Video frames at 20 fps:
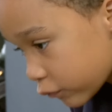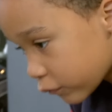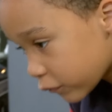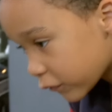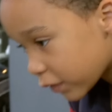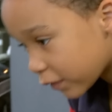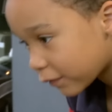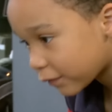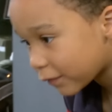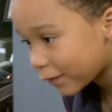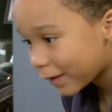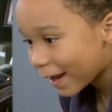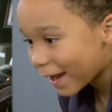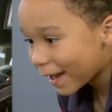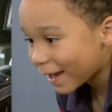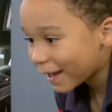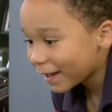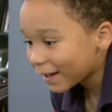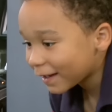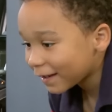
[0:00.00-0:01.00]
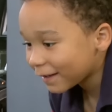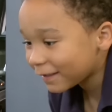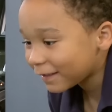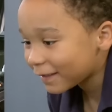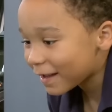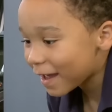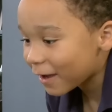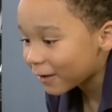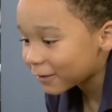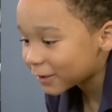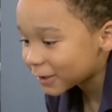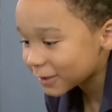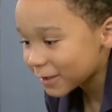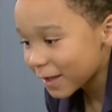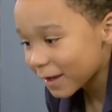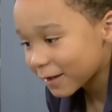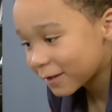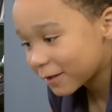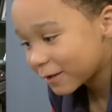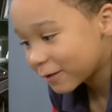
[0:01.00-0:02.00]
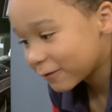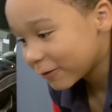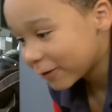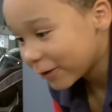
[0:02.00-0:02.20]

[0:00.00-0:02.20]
Let's do that. That looks look like a